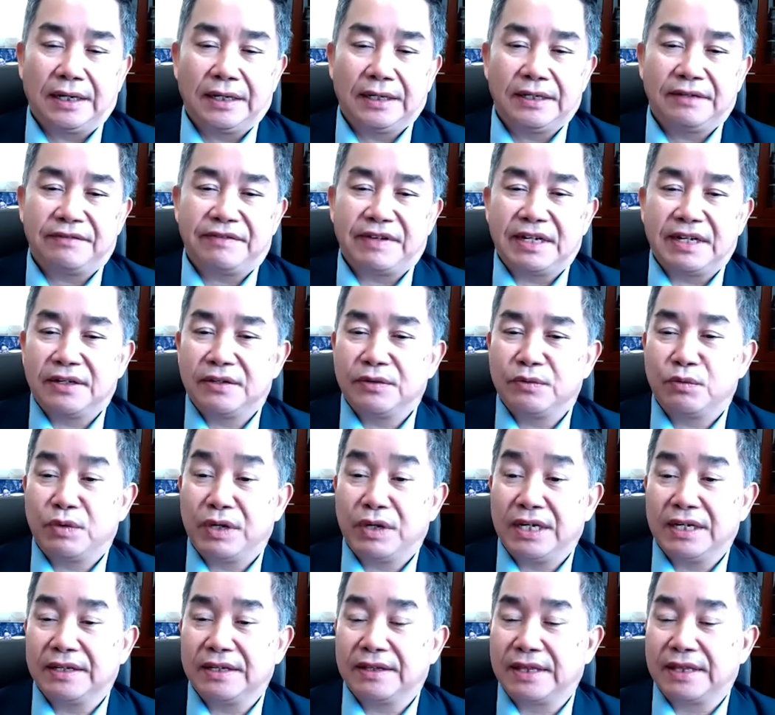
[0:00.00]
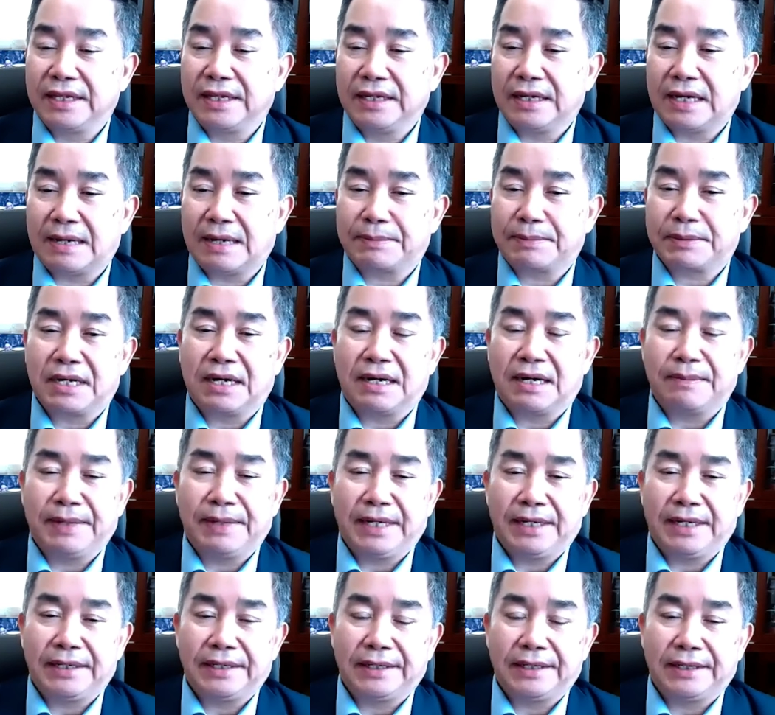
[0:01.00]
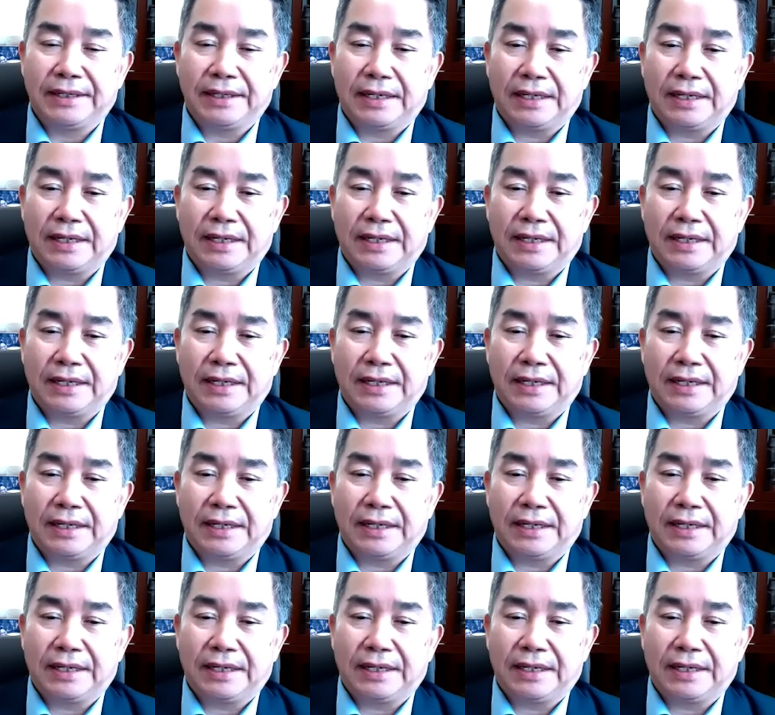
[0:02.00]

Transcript: Even with the upcoming